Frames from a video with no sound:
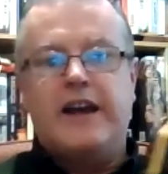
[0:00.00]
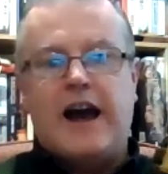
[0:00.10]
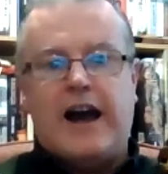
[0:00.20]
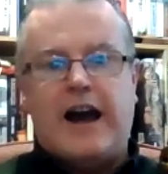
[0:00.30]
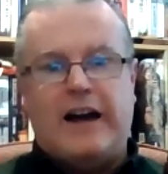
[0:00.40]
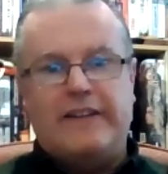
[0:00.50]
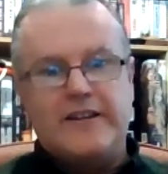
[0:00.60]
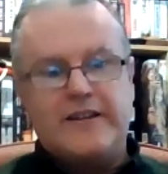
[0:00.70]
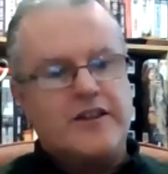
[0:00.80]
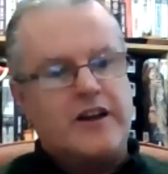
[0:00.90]
And
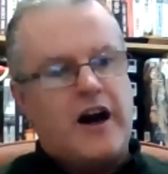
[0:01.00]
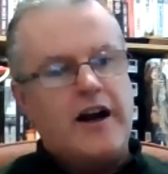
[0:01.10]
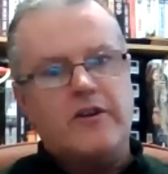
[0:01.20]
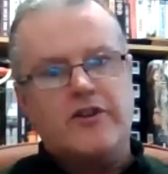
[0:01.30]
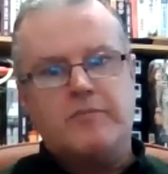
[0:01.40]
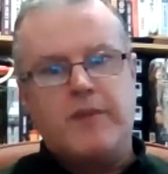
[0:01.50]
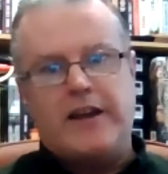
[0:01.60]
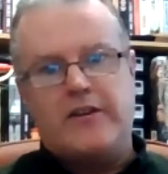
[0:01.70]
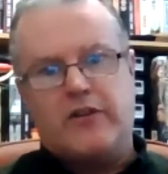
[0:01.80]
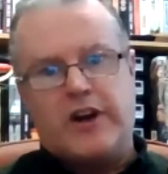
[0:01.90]
this is an
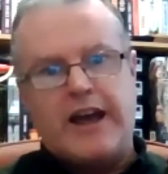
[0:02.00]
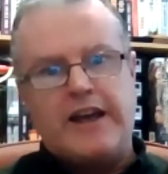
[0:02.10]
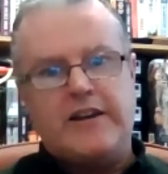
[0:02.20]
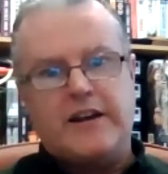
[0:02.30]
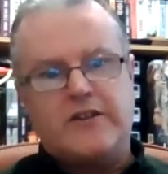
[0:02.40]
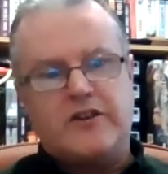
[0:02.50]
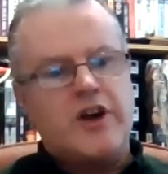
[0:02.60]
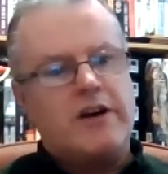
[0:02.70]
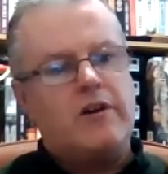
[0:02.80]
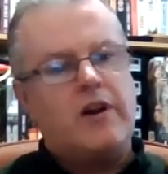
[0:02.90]
Irish-made grenade. It's a
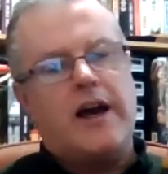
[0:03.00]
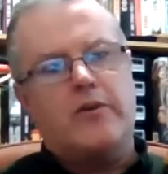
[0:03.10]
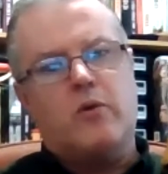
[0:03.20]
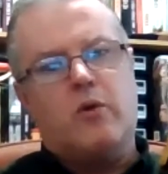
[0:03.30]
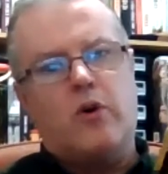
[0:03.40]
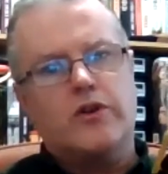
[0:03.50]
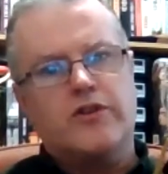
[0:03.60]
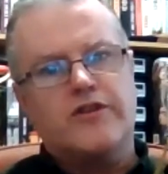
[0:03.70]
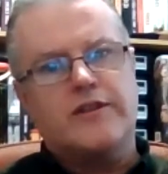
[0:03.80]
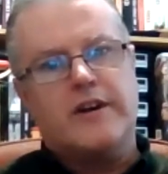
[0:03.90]
General
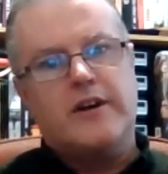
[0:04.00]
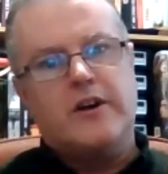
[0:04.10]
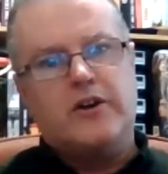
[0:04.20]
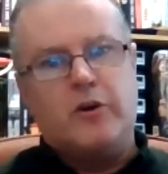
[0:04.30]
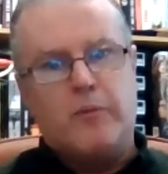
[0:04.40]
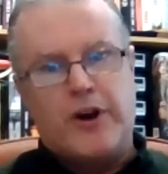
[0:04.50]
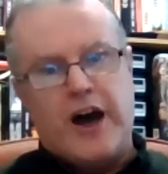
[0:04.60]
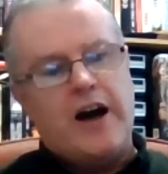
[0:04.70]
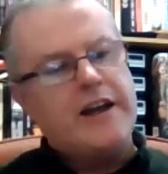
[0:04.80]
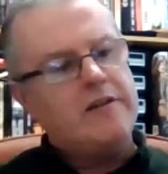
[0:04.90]
Headquarters number
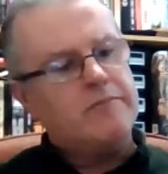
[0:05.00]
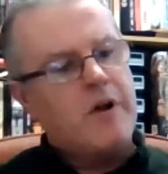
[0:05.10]
9.